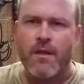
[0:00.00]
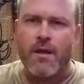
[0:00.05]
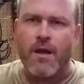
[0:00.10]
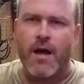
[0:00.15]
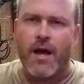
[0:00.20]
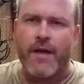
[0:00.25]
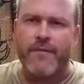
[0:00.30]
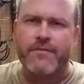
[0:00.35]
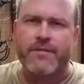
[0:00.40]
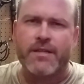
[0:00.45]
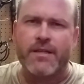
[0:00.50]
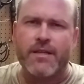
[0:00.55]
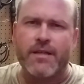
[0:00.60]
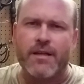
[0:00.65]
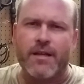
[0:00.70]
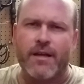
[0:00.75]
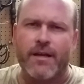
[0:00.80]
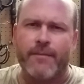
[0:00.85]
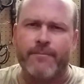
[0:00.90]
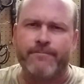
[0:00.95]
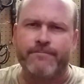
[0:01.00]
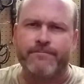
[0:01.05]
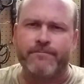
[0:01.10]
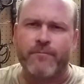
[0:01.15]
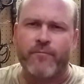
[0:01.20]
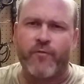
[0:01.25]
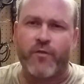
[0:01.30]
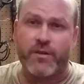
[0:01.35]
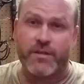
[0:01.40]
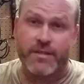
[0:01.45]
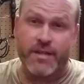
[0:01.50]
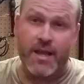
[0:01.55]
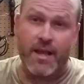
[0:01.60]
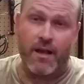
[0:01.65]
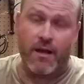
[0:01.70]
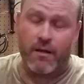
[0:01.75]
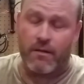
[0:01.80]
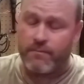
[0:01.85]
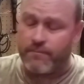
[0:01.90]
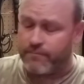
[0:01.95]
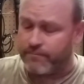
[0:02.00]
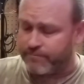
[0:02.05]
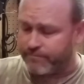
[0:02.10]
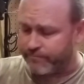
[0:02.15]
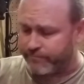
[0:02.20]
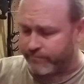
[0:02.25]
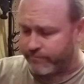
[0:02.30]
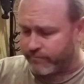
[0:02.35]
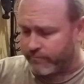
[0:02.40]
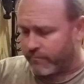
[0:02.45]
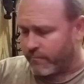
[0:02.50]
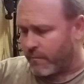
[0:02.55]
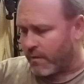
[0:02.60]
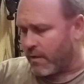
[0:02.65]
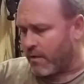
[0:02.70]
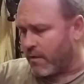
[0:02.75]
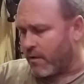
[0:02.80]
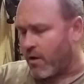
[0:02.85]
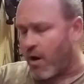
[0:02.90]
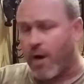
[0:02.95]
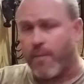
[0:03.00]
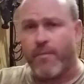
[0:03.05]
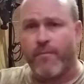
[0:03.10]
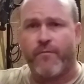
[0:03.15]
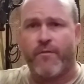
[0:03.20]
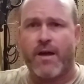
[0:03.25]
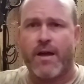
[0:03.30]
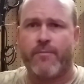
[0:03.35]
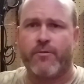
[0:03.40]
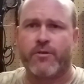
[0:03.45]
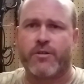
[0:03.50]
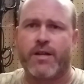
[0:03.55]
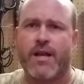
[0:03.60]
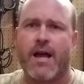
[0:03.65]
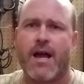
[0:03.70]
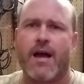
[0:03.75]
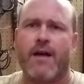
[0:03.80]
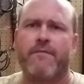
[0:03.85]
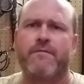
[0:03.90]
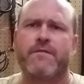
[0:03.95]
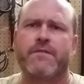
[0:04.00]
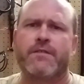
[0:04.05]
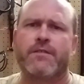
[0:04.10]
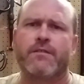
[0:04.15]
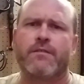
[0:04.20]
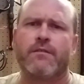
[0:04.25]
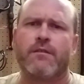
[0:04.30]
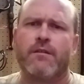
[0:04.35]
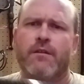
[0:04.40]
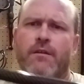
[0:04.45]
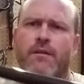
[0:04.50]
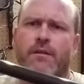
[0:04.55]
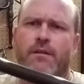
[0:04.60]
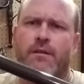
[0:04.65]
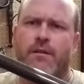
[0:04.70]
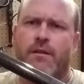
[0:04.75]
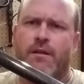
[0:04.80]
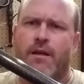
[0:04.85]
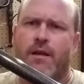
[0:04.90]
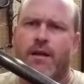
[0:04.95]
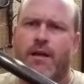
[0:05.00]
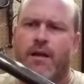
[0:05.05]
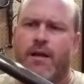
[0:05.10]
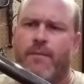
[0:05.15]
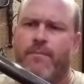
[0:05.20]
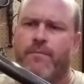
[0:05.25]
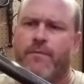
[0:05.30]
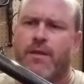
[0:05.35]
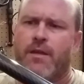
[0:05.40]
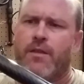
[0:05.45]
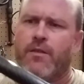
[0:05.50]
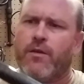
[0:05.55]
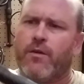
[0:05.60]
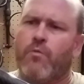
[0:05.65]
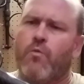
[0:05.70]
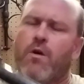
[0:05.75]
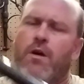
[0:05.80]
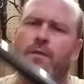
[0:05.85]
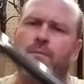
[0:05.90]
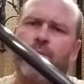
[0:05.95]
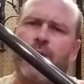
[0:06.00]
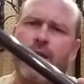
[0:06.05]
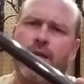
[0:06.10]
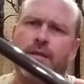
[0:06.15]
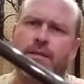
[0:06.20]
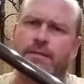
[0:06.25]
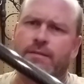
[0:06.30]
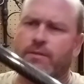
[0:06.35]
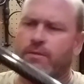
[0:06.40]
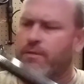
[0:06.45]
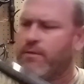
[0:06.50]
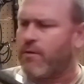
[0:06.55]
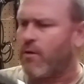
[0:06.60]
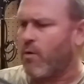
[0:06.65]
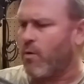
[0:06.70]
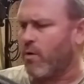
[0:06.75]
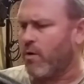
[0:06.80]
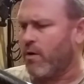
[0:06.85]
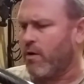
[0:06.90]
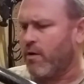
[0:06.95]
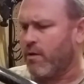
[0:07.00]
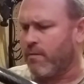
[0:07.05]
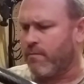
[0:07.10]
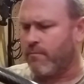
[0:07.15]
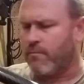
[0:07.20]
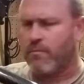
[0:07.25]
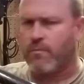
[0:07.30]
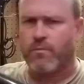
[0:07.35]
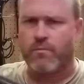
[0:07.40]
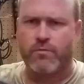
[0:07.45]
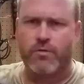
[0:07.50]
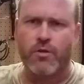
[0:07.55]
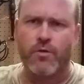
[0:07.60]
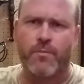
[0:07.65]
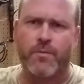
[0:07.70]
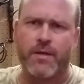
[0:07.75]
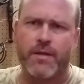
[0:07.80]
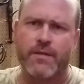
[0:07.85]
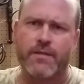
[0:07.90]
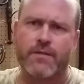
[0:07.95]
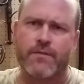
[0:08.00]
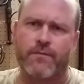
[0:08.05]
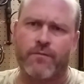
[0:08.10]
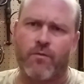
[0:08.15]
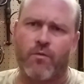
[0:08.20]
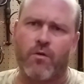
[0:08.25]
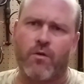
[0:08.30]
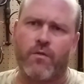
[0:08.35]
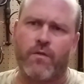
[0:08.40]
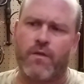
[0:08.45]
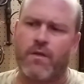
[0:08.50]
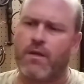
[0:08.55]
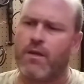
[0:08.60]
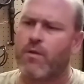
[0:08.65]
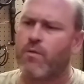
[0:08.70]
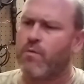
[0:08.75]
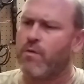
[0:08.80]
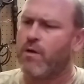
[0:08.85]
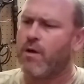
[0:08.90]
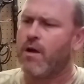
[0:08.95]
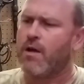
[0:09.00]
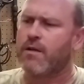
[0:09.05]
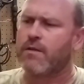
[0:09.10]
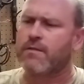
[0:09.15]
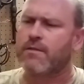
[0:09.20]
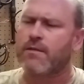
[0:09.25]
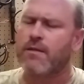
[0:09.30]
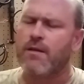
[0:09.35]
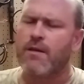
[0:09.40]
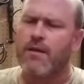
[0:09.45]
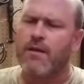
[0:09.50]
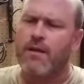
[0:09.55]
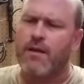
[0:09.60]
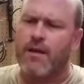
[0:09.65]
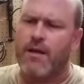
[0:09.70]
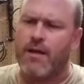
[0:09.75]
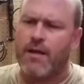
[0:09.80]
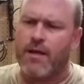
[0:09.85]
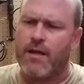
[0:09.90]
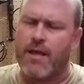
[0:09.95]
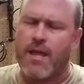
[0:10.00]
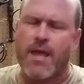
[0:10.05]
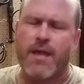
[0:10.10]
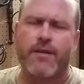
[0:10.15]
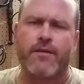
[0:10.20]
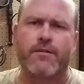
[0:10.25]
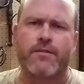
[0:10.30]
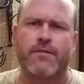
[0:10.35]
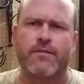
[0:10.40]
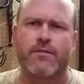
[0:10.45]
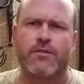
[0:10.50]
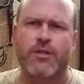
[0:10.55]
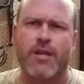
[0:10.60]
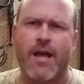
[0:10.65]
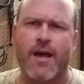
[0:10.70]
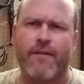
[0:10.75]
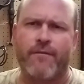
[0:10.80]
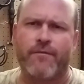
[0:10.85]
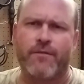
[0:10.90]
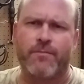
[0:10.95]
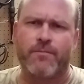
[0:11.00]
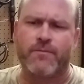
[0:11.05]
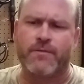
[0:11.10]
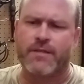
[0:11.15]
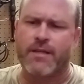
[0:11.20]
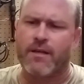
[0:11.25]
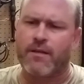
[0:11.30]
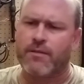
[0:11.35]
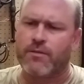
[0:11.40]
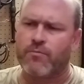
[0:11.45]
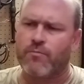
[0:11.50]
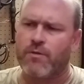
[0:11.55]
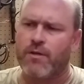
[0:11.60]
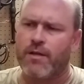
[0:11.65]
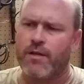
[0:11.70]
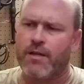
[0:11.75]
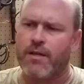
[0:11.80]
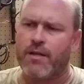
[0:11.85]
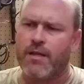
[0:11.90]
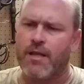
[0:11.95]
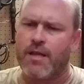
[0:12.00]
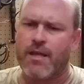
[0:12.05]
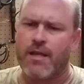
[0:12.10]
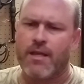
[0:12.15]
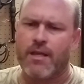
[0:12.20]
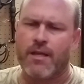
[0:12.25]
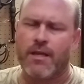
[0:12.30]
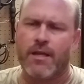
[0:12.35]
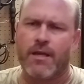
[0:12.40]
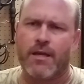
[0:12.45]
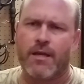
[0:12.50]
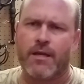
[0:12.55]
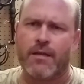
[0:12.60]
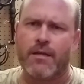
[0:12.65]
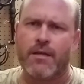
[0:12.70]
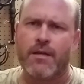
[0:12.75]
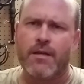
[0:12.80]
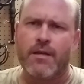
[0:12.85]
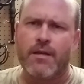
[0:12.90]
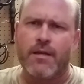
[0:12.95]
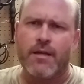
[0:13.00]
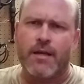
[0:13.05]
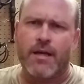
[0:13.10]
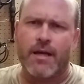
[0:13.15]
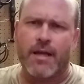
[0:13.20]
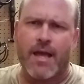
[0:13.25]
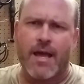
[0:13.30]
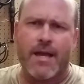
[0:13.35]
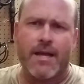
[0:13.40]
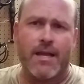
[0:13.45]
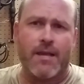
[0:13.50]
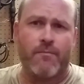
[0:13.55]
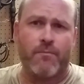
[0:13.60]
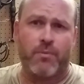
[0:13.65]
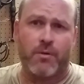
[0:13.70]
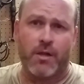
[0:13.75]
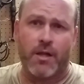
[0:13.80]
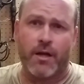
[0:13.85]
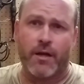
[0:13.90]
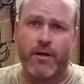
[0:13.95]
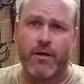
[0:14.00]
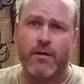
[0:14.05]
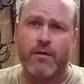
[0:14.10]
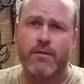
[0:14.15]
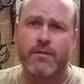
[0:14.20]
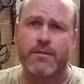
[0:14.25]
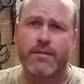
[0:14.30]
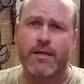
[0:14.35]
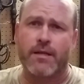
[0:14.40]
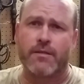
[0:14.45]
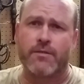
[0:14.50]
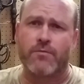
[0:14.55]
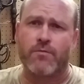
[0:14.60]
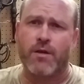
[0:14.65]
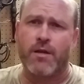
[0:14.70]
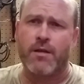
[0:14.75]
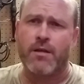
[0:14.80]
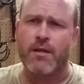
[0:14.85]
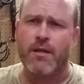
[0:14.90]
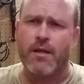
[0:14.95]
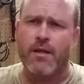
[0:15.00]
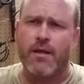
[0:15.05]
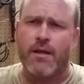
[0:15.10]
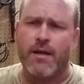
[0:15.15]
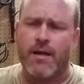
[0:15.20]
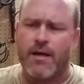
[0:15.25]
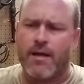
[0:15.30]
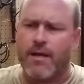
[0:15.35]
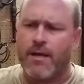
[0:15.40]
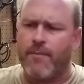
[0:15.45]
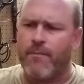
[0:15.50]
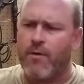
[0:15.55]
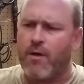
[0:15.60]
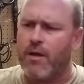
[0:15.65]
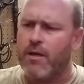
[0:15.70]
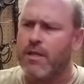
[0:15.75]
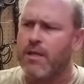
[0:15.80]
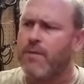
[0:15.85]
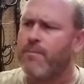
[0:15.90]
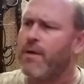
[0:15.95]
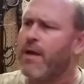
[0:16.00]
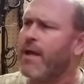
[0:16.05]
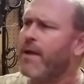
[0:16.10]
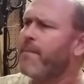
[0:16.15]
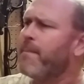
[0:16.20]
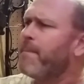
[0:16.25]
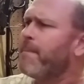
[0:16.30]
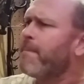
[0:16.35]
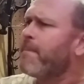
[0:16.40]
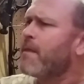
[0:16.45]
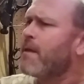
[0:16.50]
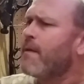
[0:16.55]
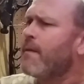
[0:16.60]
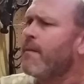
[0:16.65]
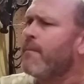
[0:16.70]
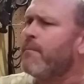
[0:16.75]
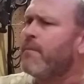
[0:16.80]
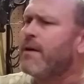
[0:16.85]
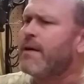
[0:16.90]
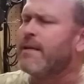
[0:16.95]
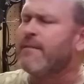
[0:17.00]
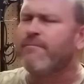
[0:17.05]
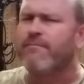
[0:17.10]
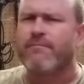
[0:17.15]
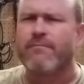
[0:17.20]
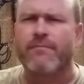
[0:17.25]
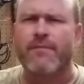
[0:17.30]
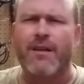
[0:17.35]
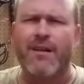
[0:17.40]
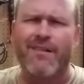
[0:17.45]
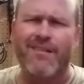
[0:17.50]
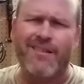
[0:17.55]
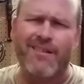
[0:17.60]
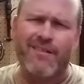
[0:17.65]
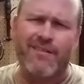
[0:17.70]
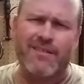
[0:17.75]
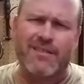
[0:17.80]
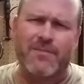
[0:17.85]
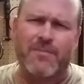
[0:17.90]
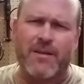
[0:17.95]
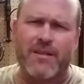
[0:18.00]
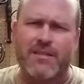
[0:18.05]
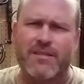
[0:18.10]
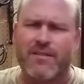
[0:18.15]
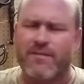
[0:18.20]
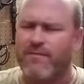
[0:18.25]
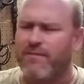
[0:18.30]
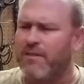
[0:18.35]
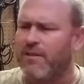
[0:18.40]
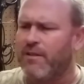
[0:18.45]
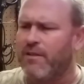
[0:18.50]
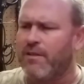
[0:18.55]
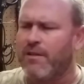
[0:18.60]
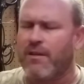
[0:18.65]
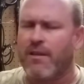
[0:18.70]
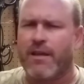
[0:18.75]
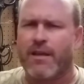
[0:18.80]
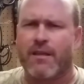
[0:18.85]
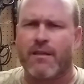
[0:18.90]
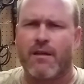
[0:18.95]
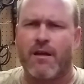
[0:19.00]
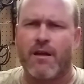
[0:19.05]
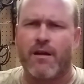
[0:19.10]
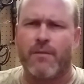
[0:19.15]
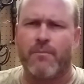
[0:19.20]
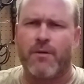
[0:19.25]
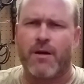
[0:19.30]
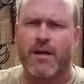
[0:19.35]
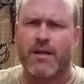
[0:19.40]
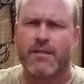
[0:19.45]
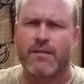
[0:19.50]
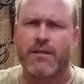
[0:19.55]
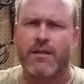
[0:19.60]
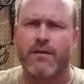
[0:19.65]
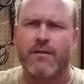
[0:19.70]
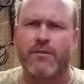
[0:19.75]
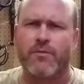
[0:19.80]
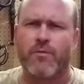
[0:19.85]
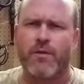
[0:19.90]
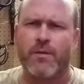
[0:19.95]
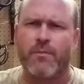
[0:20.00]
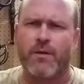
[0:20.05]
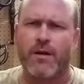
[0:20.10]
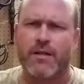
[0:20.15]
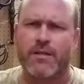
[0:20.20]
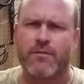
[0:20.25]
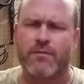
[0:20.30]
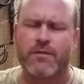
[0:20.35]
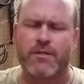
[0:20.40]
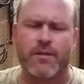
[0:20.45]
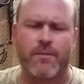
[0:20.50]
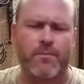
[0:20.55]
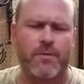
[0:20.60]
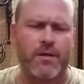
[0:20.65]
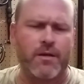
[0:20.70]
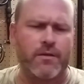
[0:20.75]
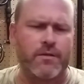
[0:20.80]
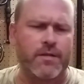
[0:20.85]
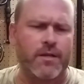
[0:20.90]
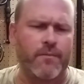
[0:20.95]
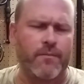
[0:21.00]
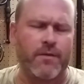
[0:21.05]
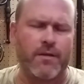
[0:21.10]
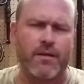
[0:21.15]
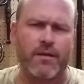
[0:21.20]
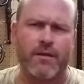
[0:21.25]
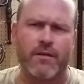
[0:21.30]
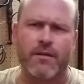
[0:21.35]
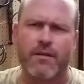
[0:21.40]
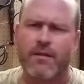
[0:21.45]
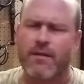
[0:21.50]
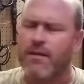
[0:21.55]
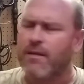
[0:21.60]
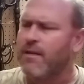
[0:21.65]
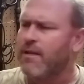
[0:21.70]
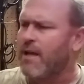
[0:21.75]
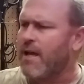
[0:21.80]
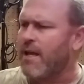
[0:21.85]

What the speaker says: I've seen for sale carbon fiber shafts, either one piece or two piece for the Equinox. Anderson Shaft sells one, and a guy named Plugger sells one on eBay. But they're a little expensive, they're like $100, $120 with shipping or something, and I